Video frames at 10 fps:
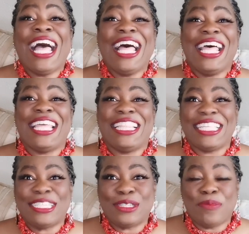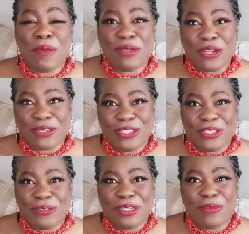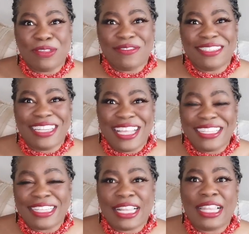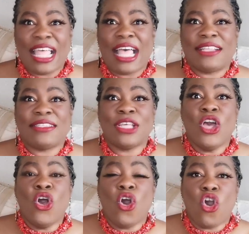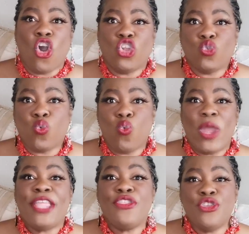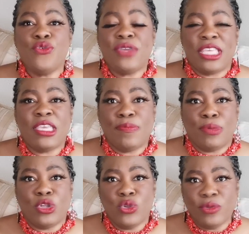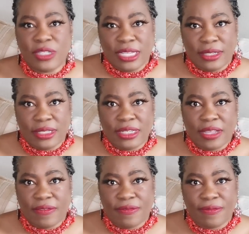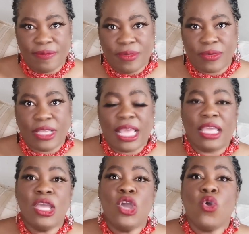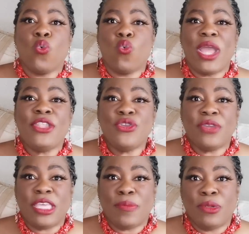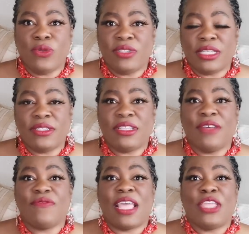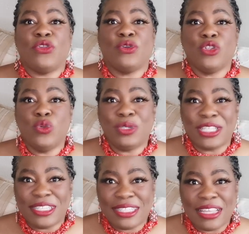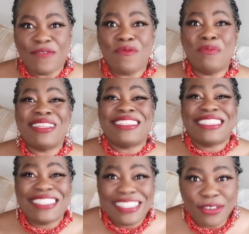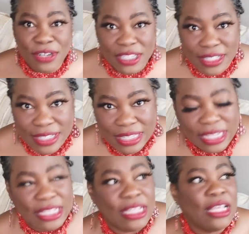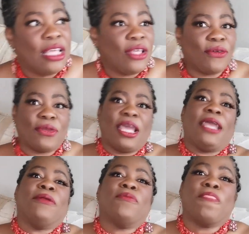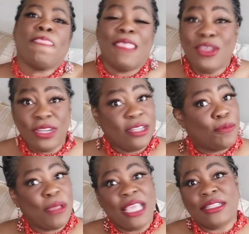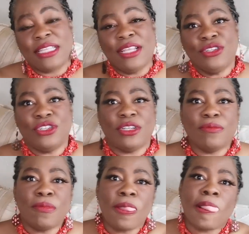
Hi, this is Mama Dr. Tochi with today's class on when you keep losing stuff, okay? When you keep losing stuff and you're losing stuff mysteriously, okay? You need to pay attention.